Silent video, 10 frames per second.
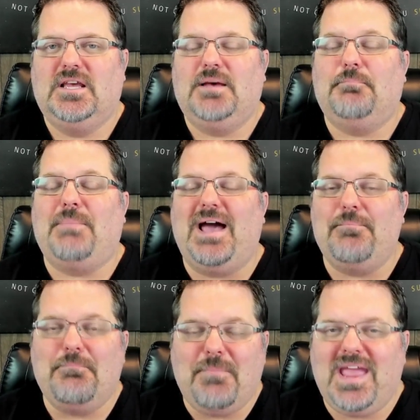My
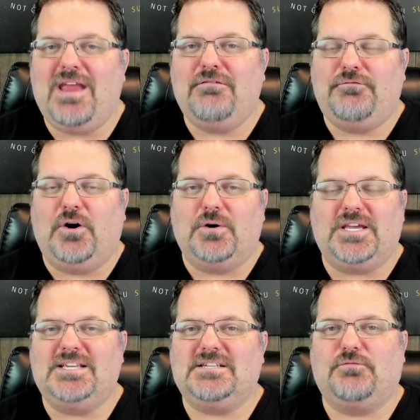main
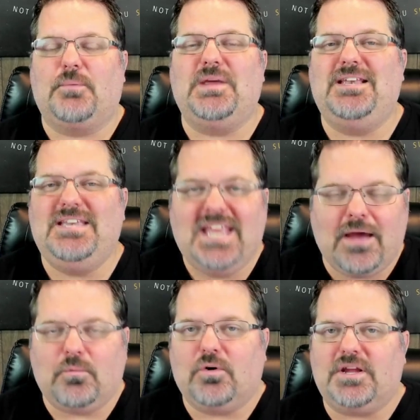focus from a
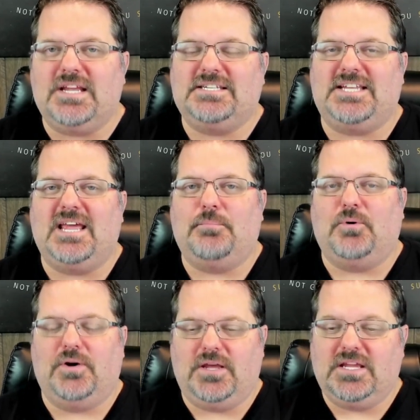networking
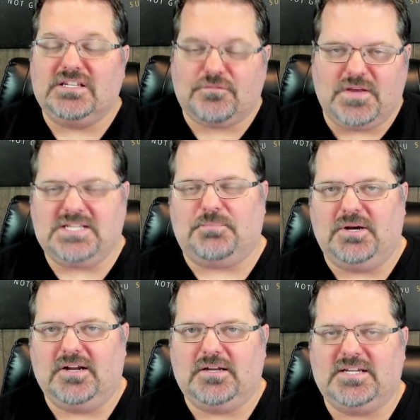standpoint is
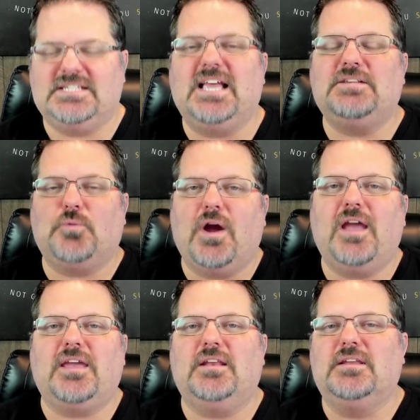Facebook, because that's where I
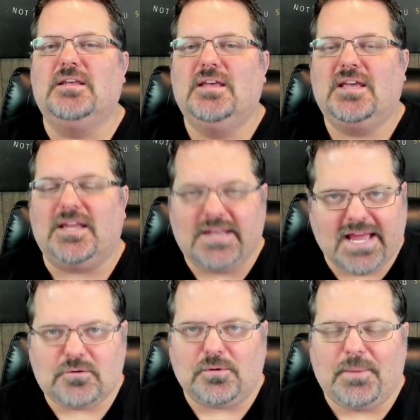can
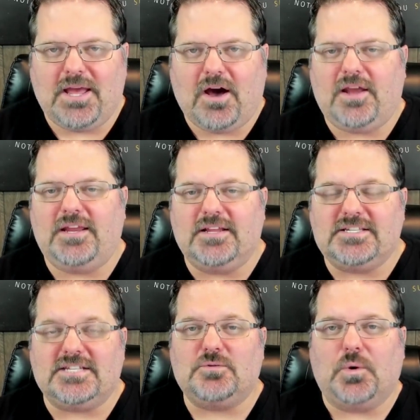connect with my
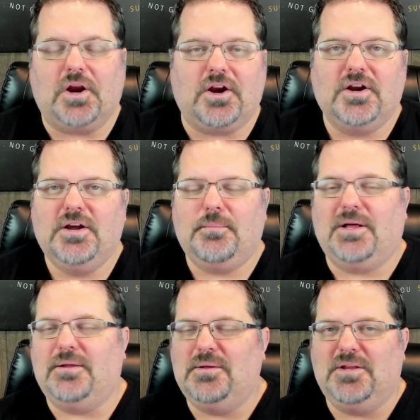audience. It's where,
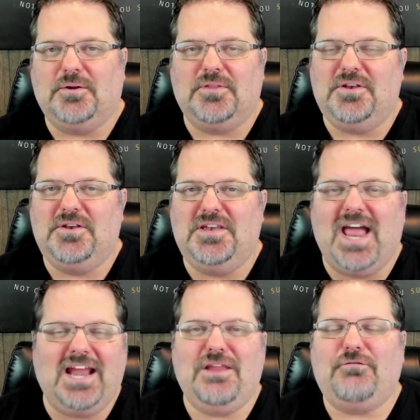
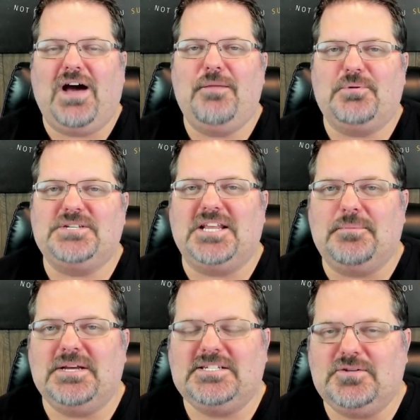95% of
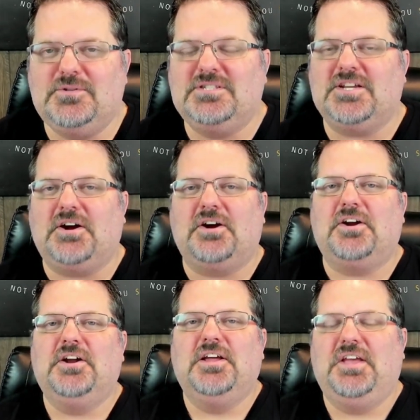my students
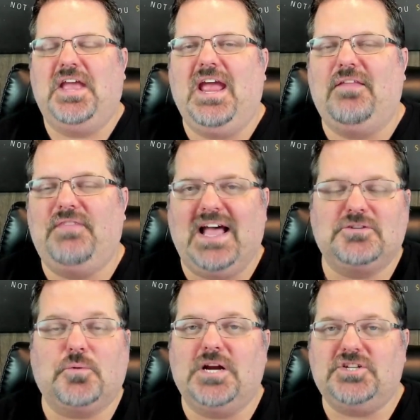are, and
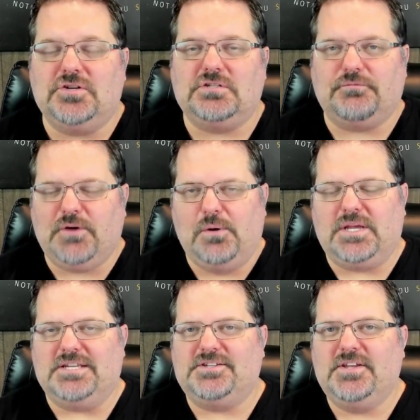that's where I choose to focus.